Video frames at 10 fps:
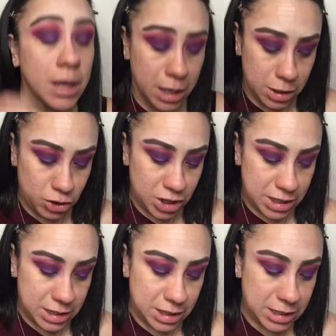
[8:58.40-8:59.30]
In
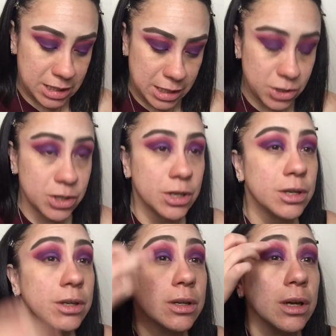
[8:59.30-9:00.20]
just the center
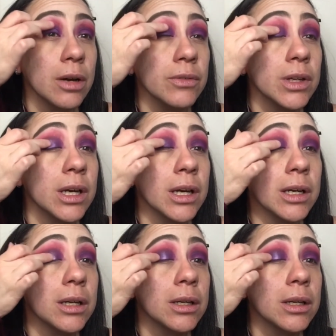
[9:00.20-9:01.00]
of the eye.